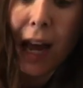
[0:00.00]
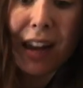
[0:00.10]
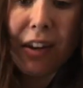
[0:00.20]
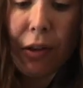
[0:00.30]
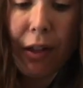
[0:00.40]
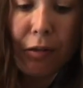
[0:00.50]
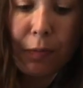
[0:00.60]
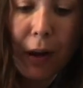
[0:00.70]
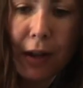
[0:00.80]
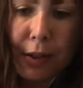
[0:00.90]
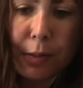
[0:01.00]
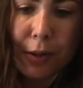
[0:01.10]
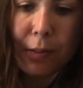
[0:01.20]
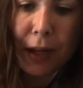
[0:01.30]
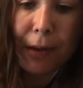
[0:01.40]
I didn't know that was
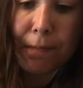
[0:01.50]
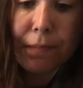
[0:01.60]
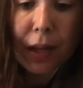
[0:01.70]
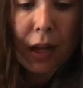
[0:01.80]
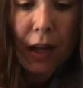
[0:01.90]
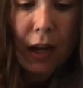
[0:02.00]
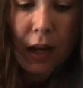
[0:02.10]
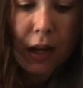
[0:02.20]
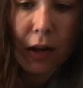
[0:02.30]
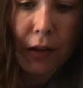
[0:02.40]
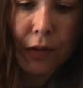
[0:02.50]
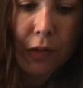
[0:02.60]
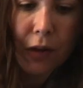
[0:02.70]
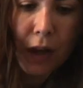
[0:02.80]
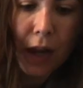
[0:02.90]
possible, but you know, if
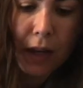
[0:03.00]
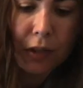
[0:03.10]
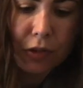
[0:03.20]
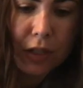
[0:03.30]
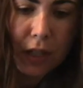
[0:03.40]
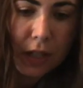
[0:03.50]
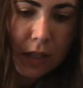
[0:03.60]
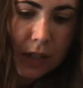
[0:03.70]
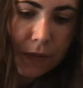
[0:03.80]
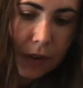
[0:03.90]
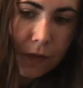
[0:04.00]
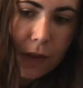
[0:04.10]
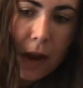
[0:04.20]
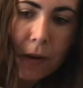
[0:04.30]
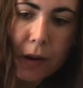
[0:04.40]
you're not interested in sifting
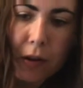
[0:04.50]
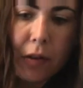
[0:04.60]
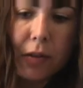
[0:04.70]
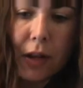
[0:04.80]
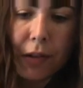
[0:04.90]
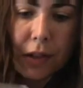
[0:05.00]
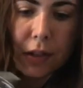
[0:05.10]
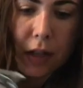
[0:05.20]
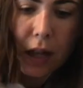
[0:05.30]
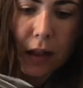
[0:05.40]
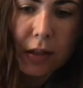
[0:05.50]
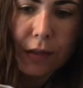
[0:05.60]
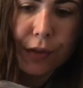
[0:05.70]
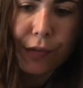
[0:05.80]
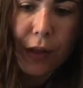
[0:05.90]
flour, you can always obviously get the
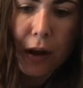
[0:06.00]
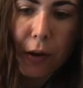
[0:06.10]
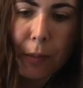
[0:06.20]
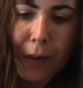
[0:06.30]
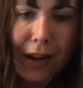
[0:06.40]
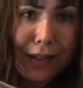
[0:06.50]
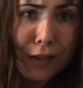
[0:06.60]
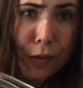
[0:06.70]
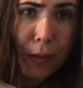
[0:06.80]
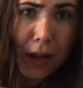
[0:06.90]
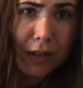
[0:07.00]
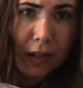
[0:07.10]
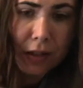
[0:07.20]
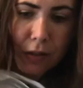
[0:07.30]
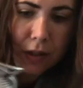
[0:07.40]
sifted flour, but it's super easy
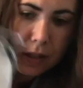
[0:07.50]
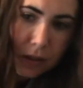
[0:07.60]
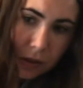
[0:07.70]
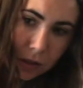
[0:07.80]
to do this.